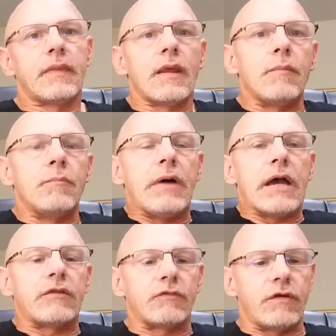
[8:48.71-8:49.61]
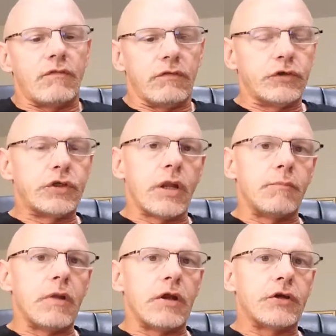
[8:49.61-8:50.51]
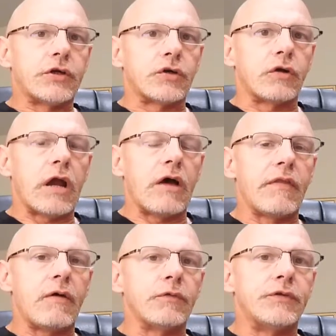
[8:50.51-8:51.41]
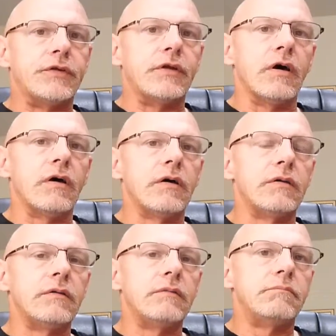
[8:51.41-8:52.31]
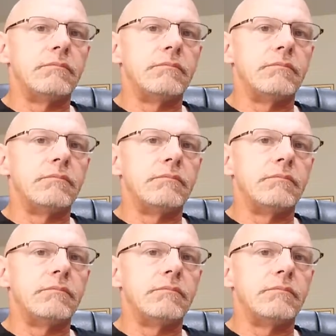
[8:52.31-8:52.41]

Back in the Revolution, I'm not sure how that was done.